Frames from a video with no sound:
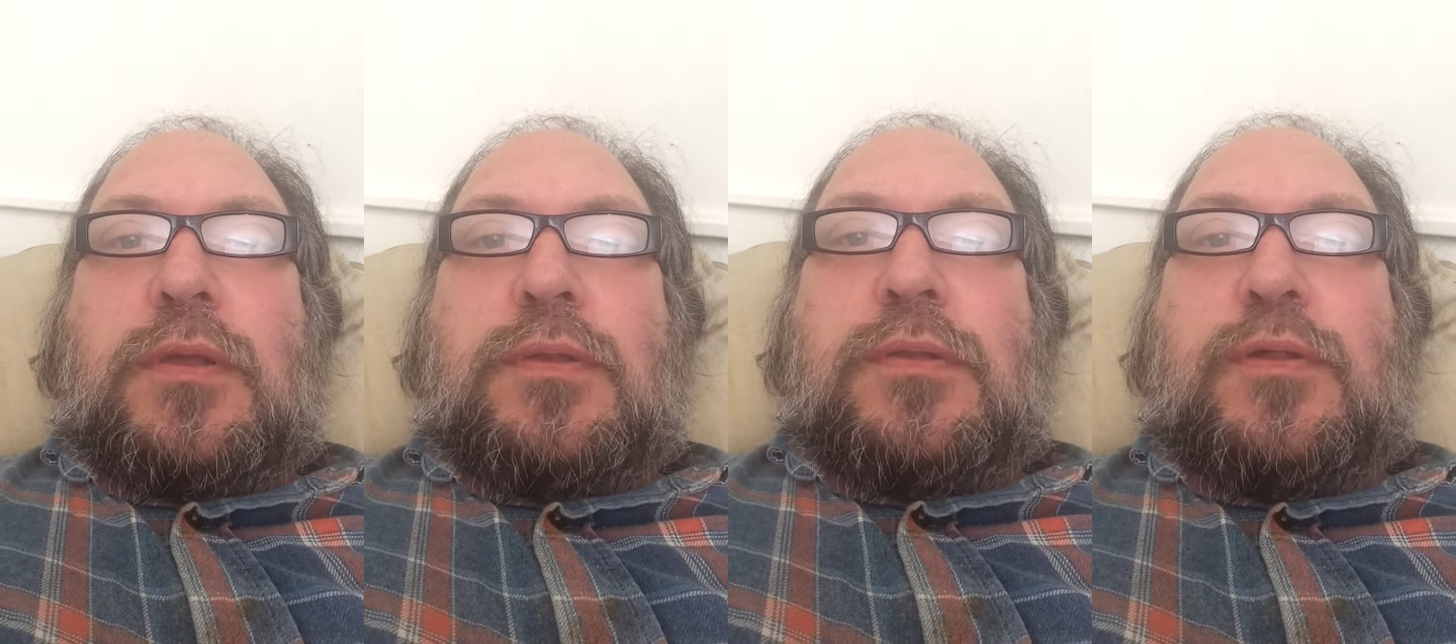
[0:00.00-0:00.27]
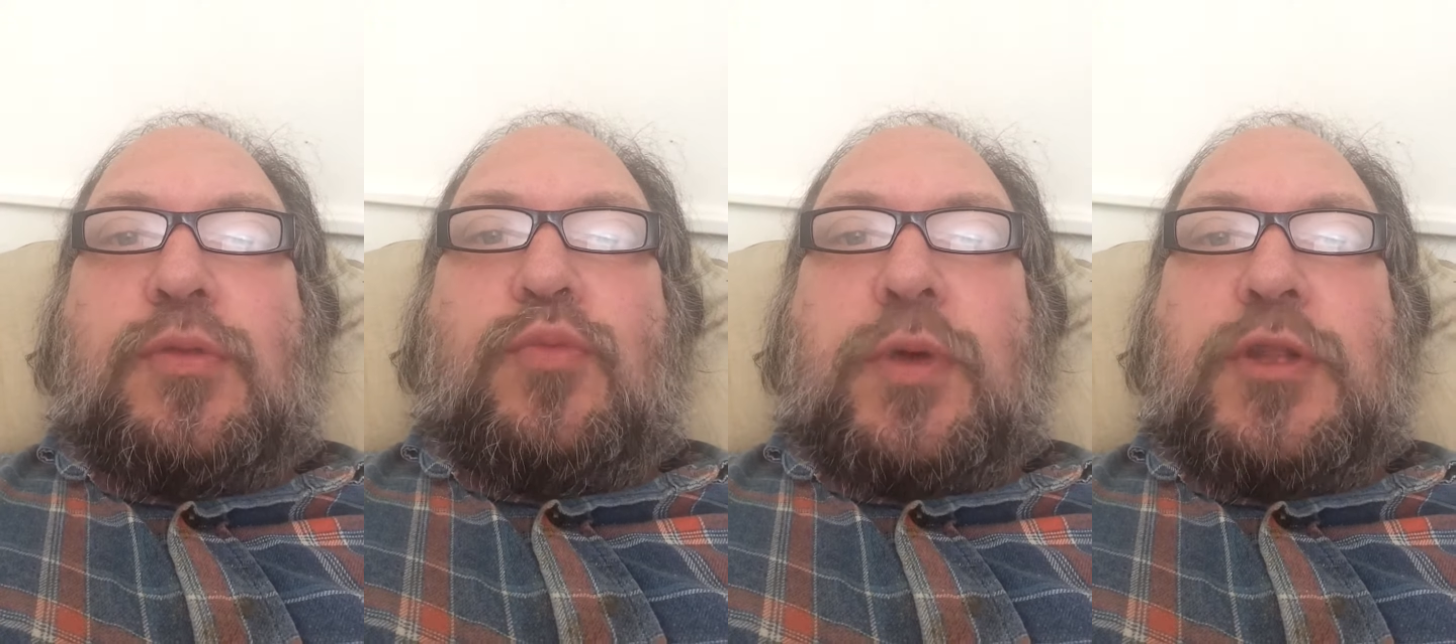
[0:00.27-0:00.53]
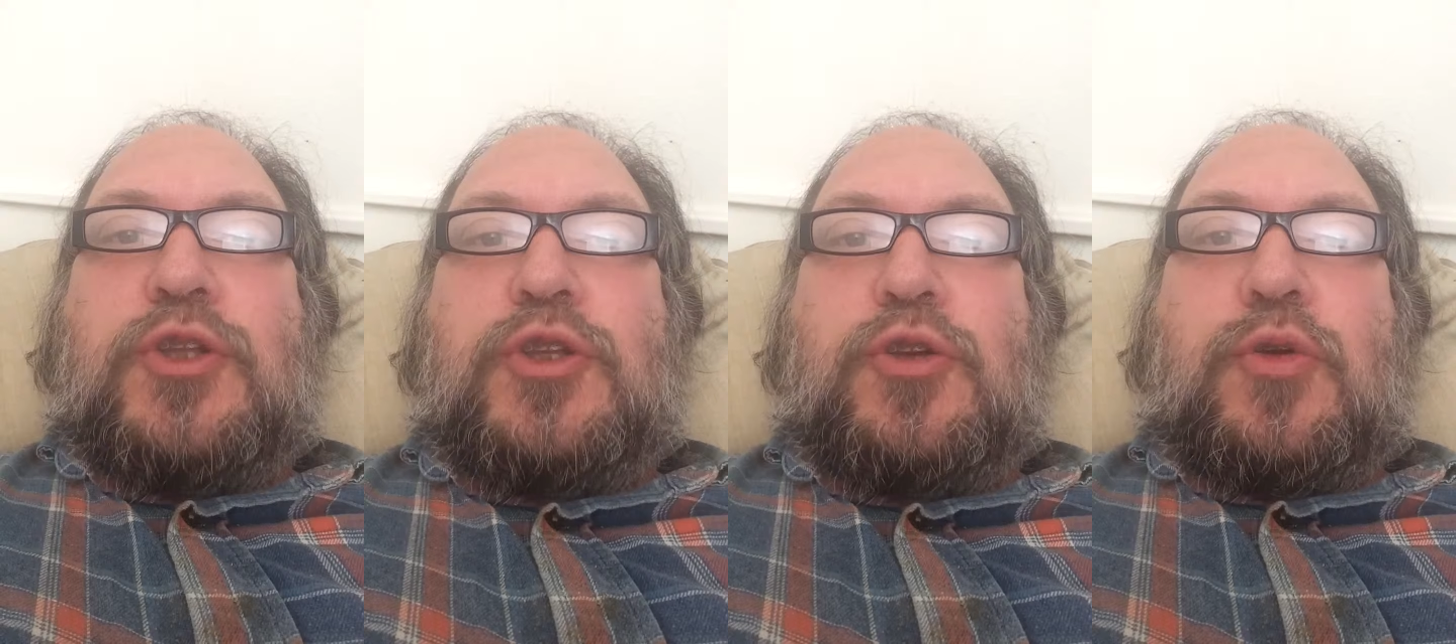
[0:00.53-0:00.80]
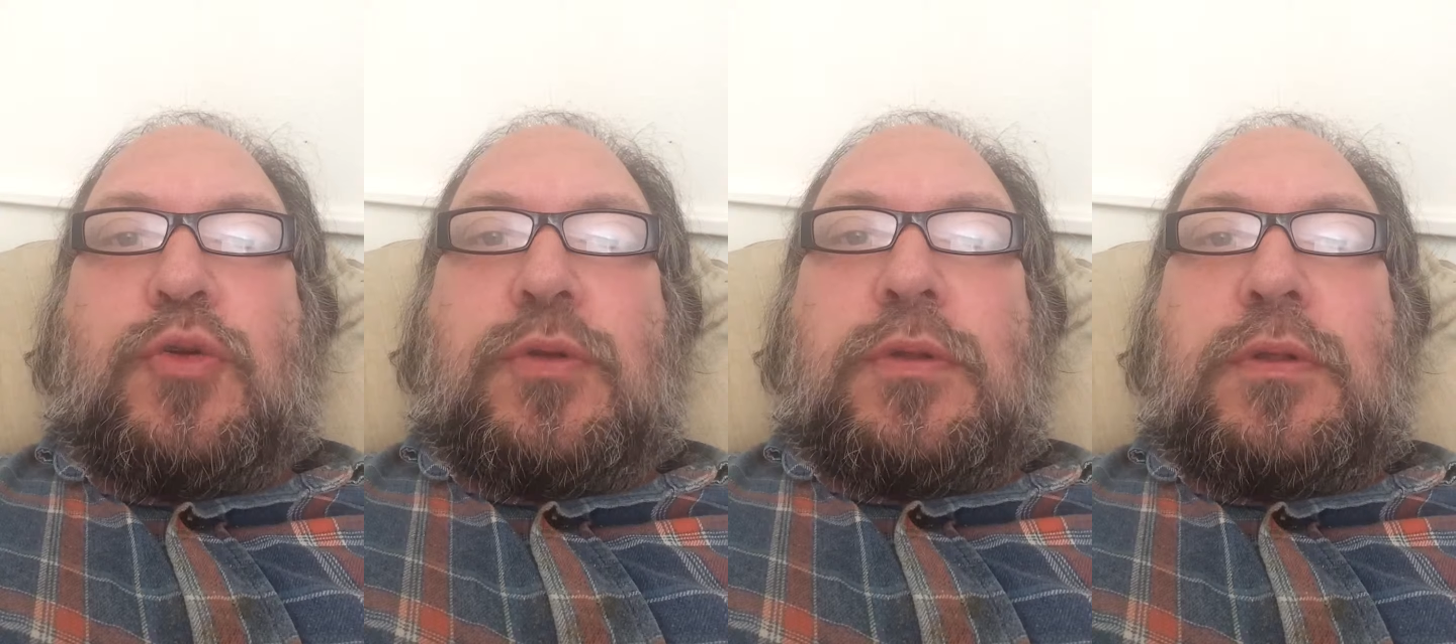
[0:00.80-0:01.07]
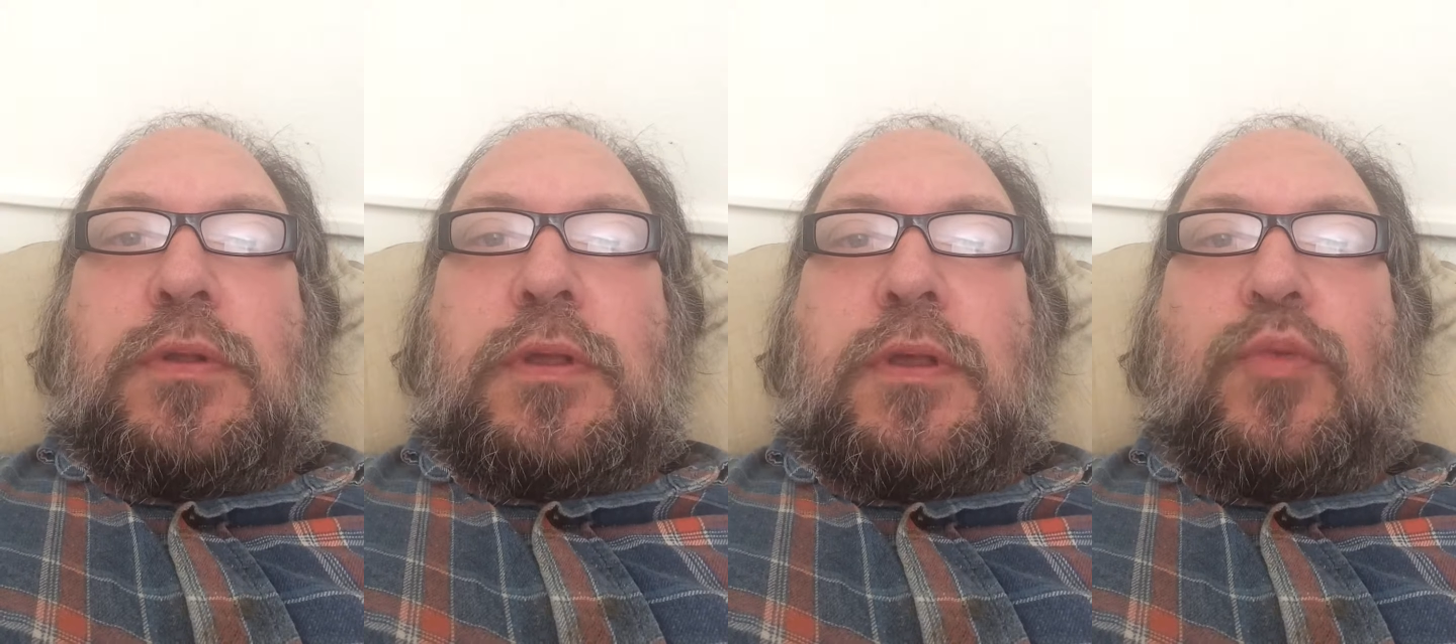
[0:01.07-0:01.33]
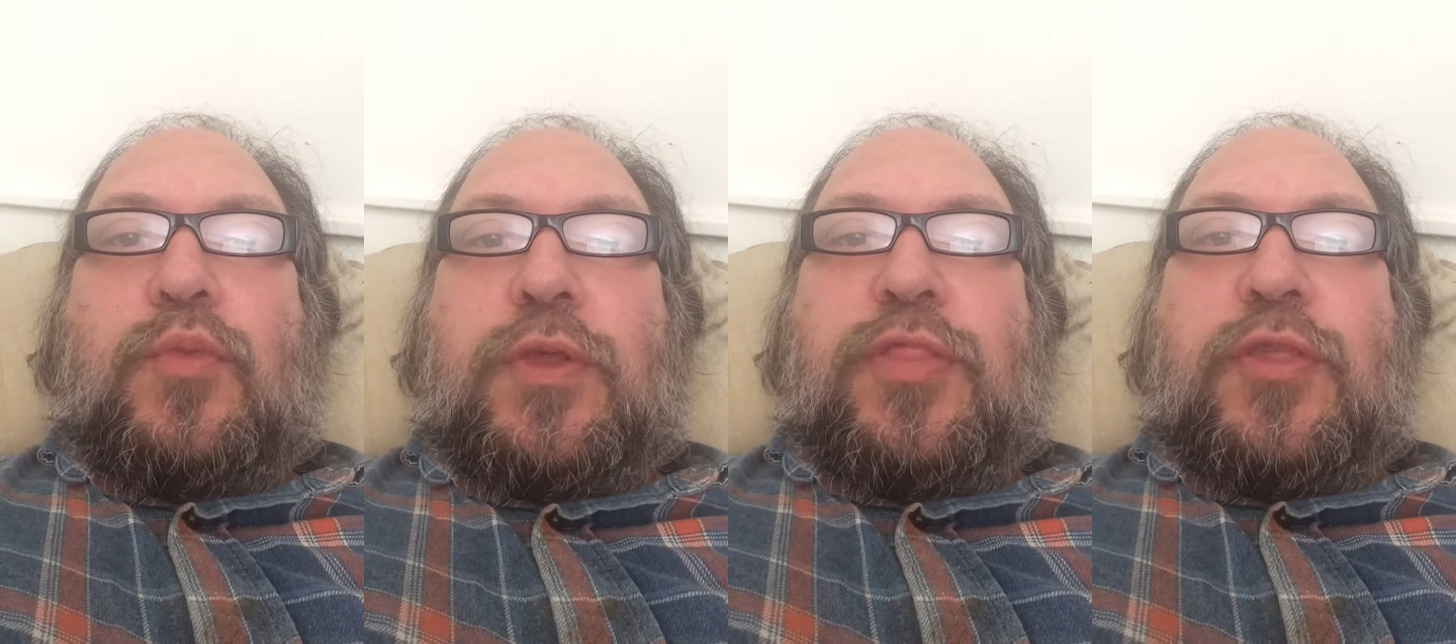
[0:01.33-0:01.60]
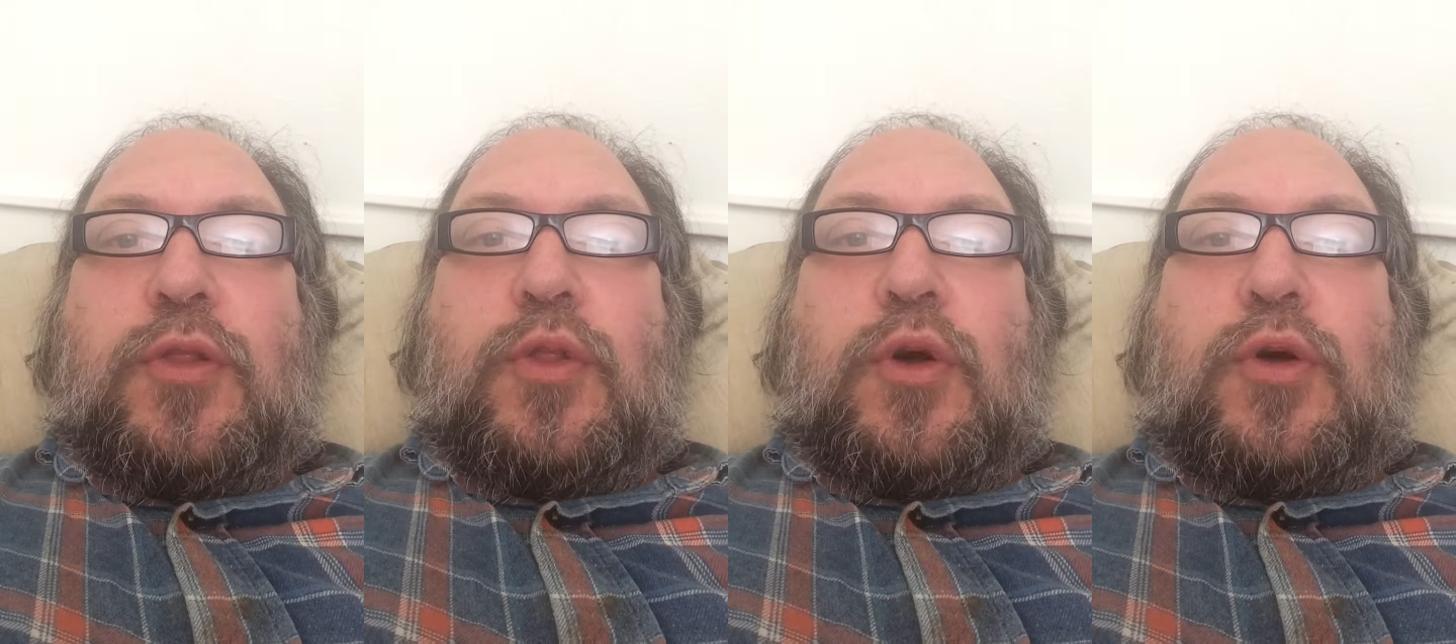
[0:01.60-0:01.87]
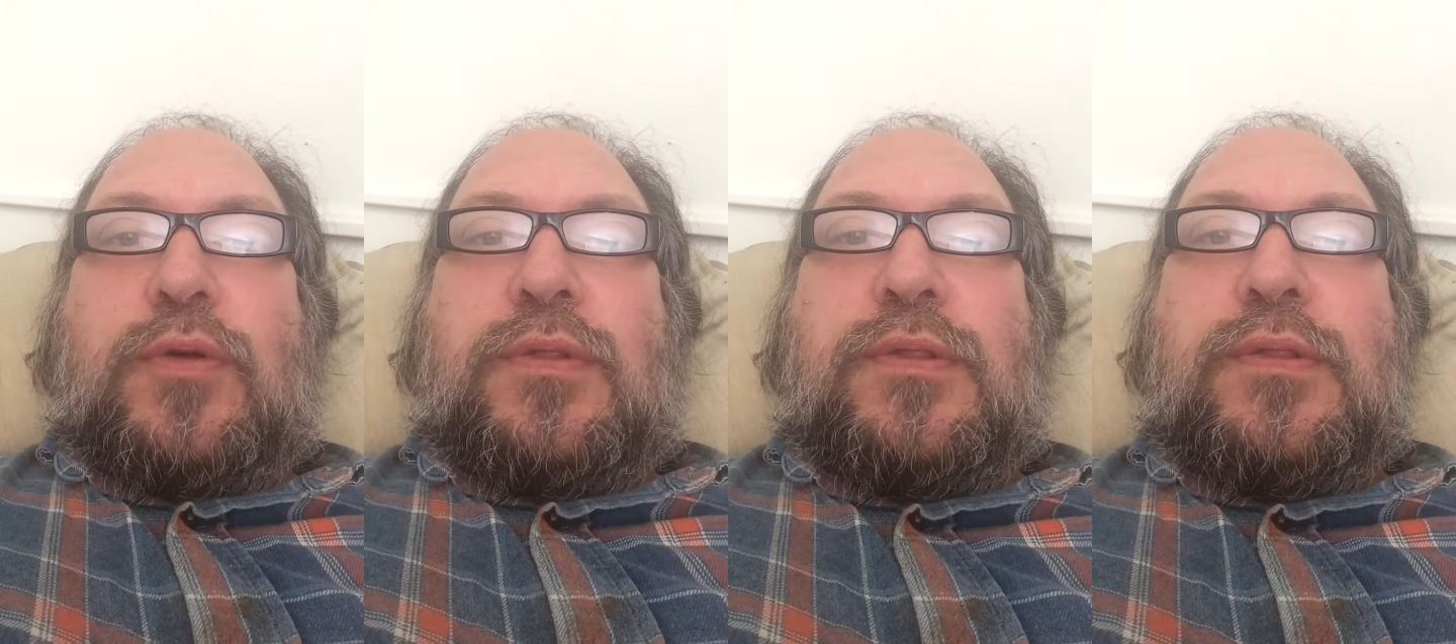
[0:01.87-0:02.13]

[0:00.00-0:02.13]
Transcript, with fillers: sweatshirt with the long